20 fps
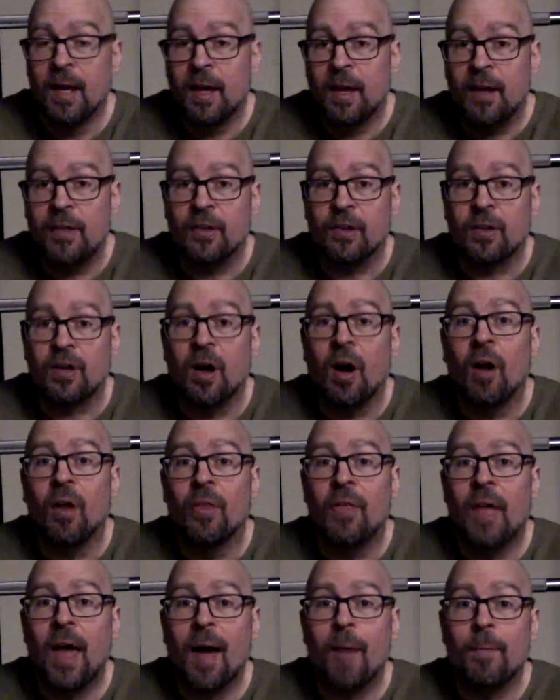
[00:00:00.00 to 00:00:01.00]
And they're
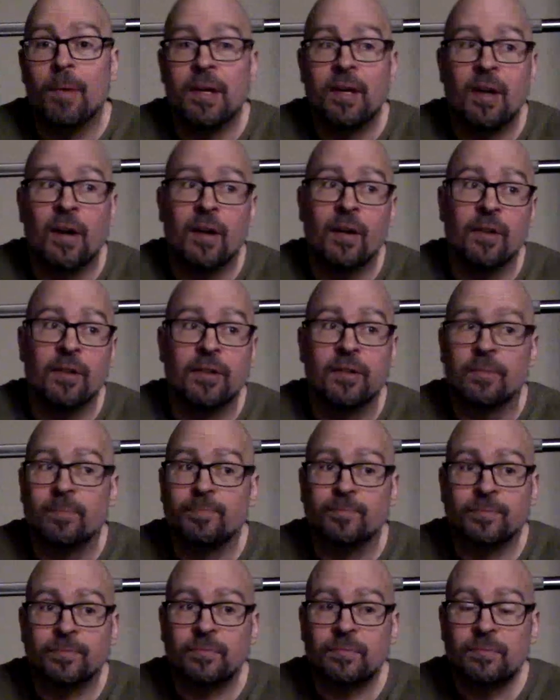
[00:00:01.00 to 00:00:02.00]
called that because
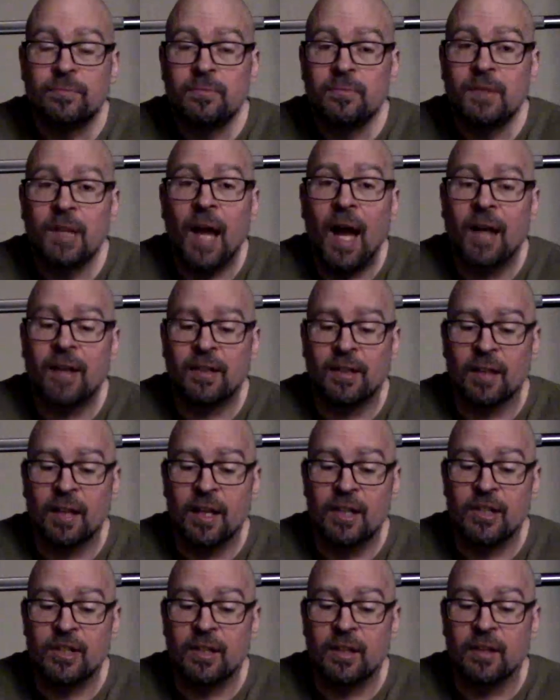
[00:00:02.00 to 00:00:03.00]

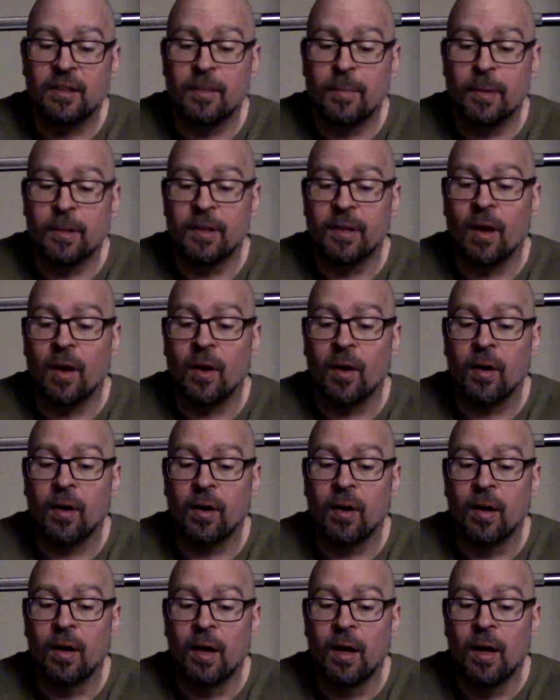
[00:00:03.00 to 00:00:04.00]
isolation is a
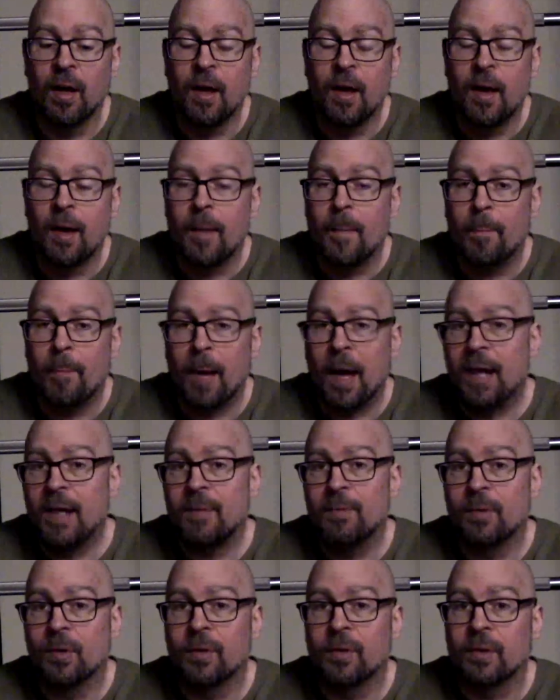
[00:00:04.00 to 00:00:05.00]
bizarre
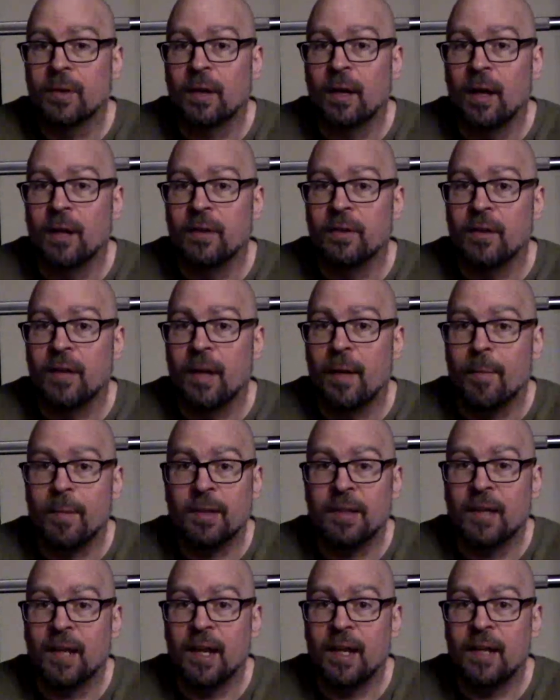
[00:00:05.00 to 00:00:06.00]
bodybuilder concept.
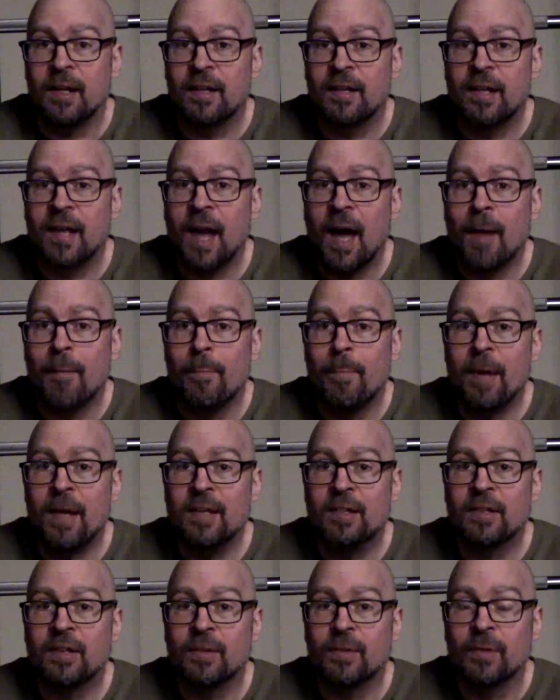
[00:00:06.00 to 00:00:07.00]
It's not, it's not
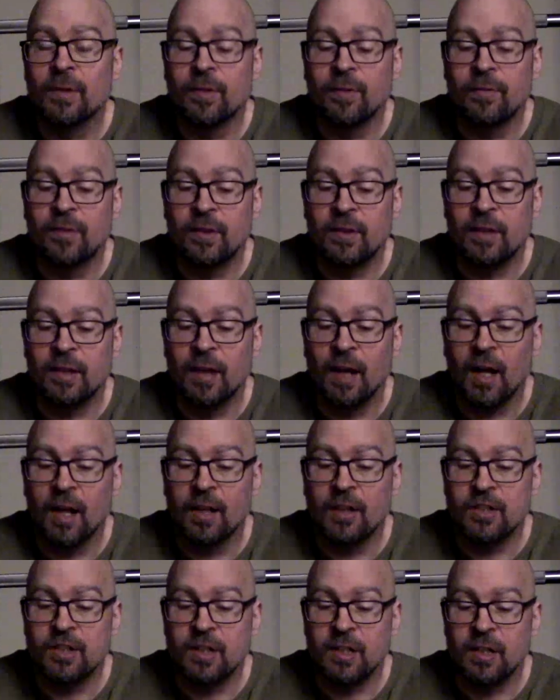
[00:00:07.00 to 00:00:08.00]
based in real
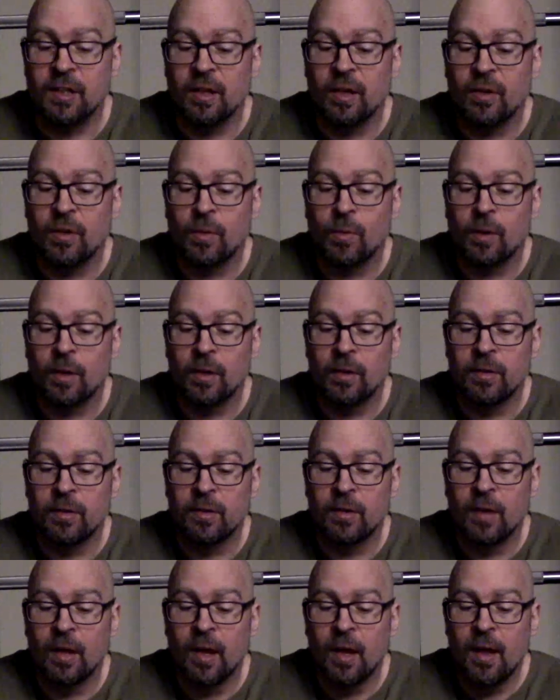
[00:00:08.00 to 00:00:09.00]
physiology. In other words,